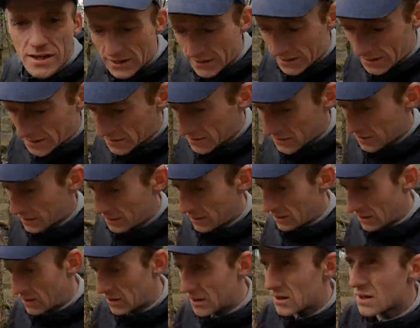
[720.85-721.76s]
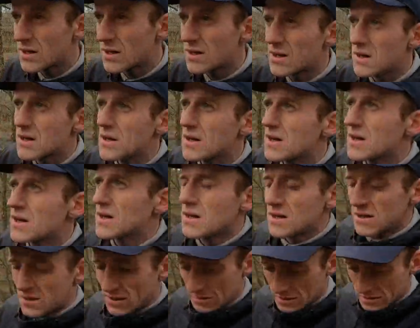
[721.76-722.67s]
trees
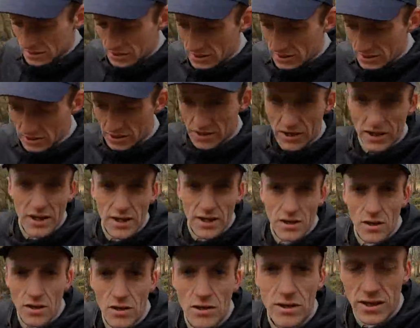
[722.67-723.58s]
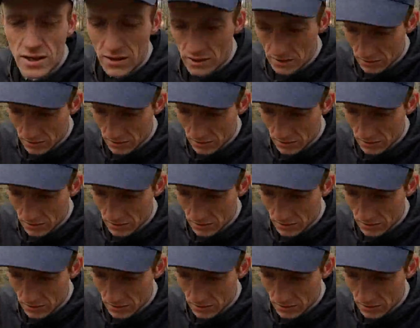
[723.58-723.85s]
stays green all year